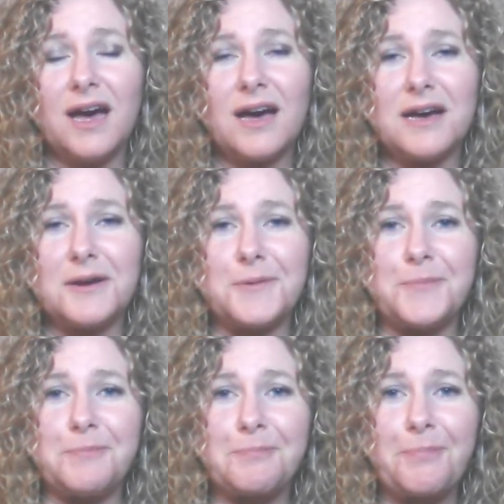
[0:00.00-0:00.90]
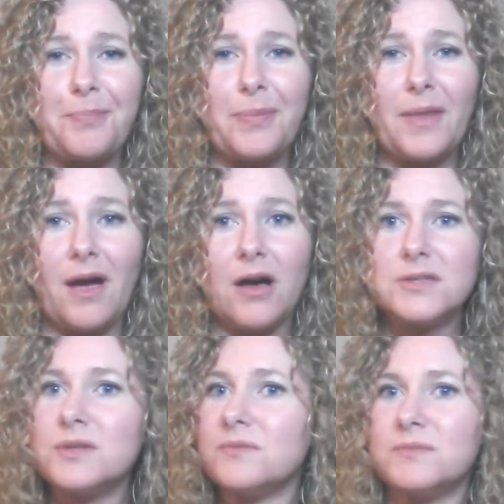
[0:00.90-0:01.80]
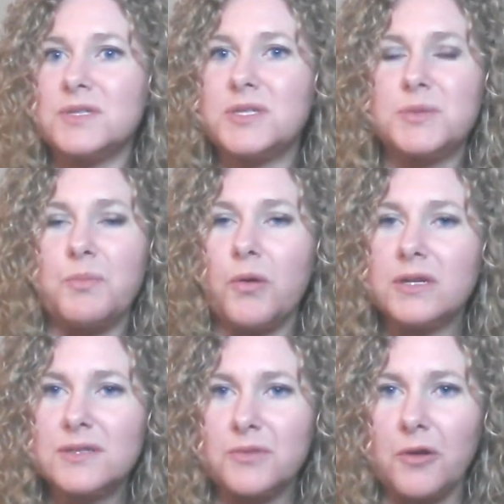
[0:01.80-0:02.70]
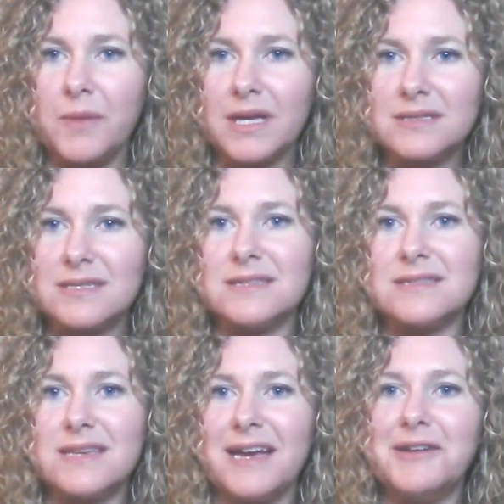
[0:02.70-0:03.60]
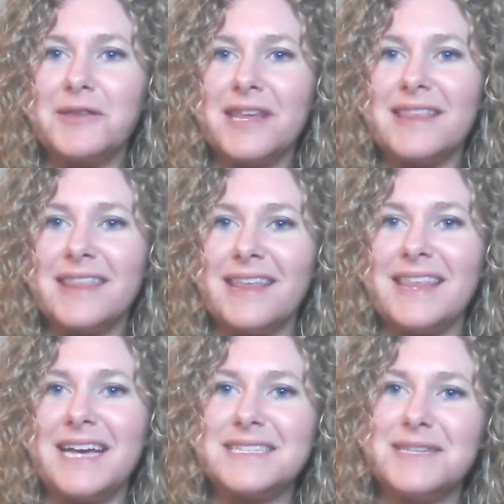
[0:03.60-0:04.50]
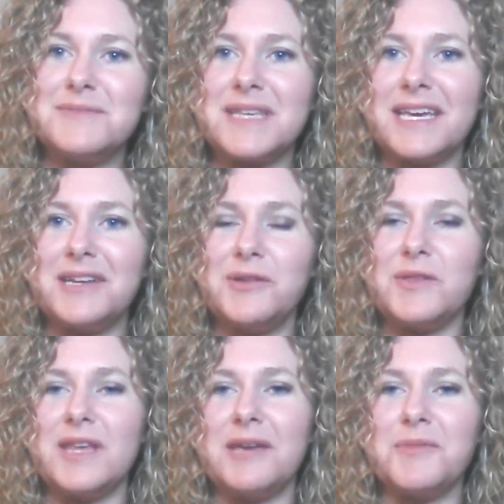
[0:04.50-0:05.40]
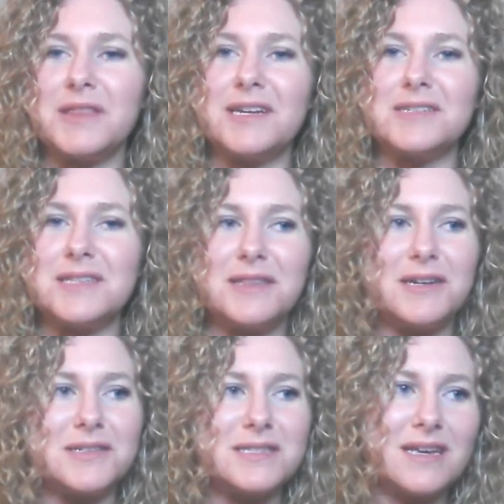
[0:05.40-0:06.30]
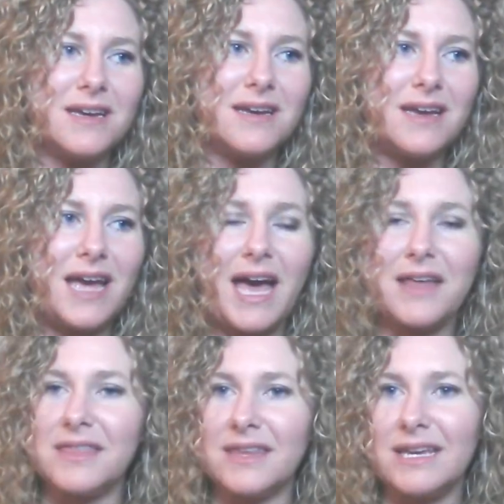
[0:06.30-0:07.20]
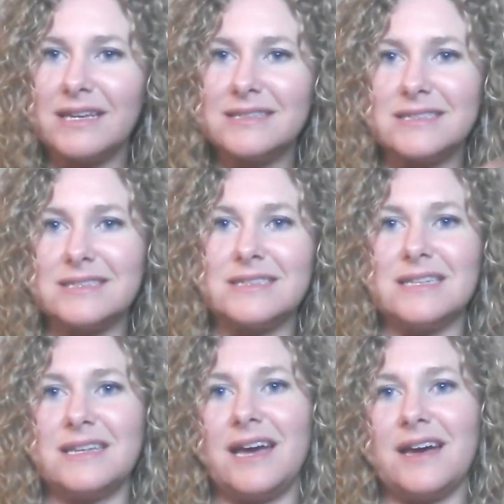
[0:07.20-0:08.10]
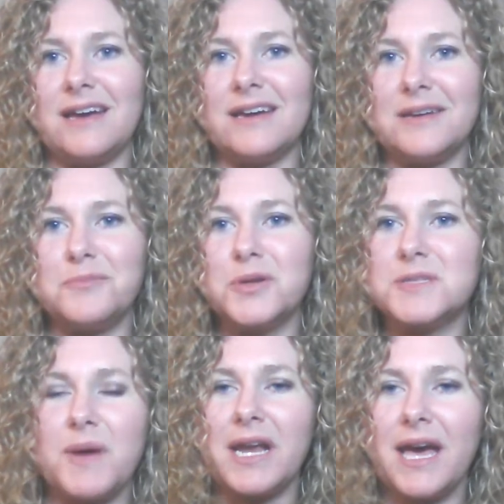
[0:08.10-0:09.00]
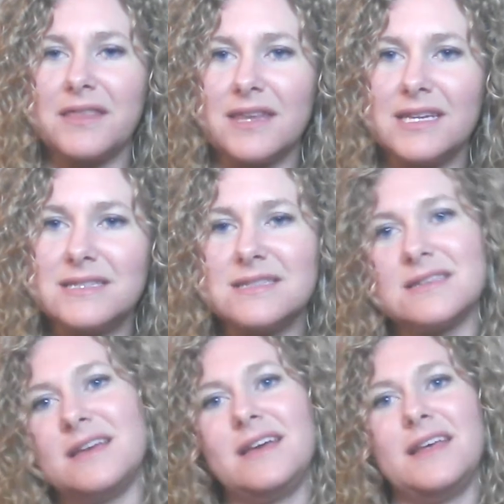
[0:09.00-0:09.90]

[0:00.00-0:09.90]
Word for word: Um, also sports romances. I know that, that that seems like a new thing, but there's there's uh, athletes uh, books athletes.